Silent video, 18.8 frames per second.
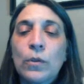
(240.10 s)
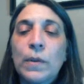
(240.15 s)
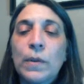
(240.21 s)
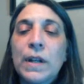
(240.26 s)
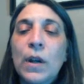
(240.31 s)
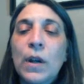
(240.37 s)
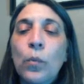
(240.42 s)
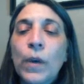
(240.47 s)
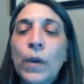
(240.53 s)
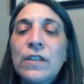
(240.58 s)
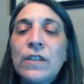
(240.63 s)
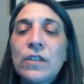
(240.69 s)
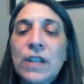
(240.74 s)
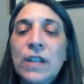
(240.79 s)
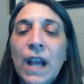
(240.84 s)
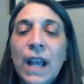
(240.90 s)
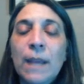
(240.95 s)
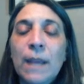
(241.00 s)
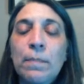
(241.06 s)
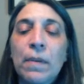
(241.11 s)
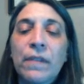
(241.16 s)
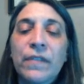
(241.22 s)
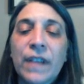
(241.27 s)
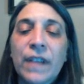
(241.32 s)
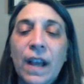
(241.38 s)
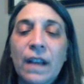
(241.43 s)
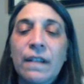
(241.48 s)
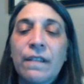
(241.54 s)
do we know which type
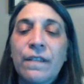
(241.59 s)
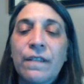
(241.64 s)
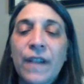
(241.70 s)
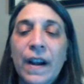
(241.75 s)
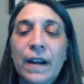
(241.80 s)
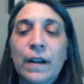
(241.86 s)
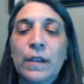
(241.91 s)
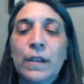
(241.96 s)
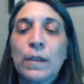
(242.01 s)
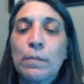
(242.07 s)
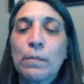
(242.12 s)
of gun fired